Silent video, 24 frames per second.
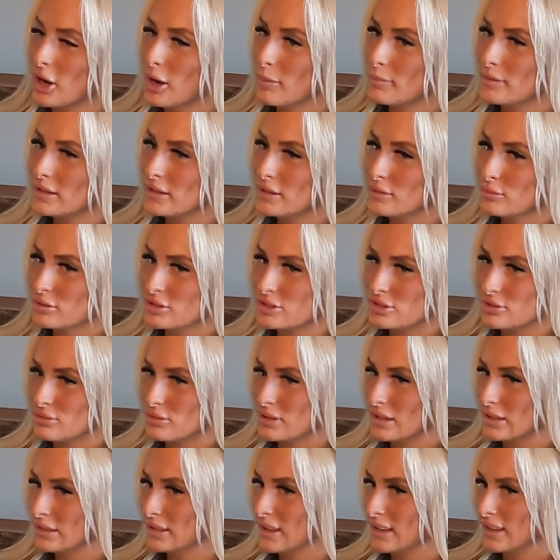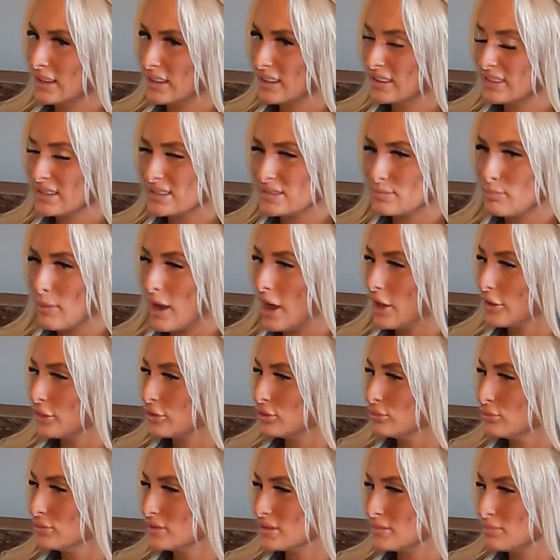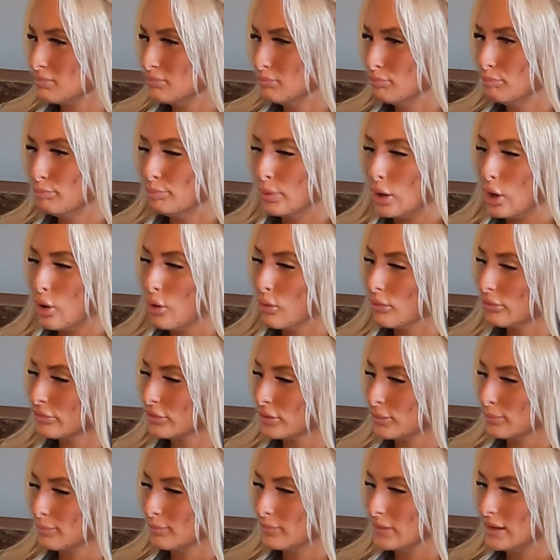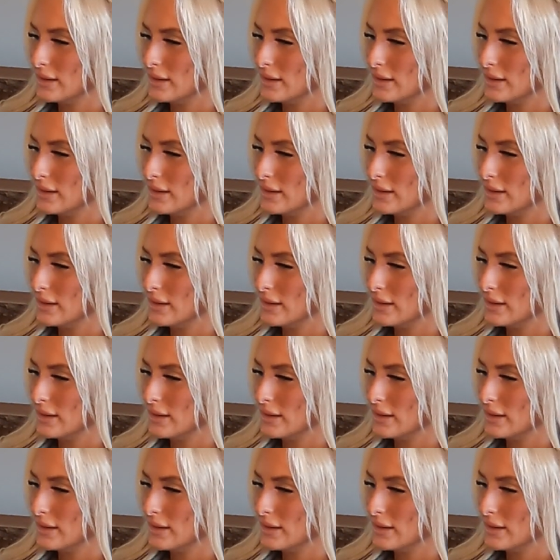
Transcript: He was shooting like this Matthews bow from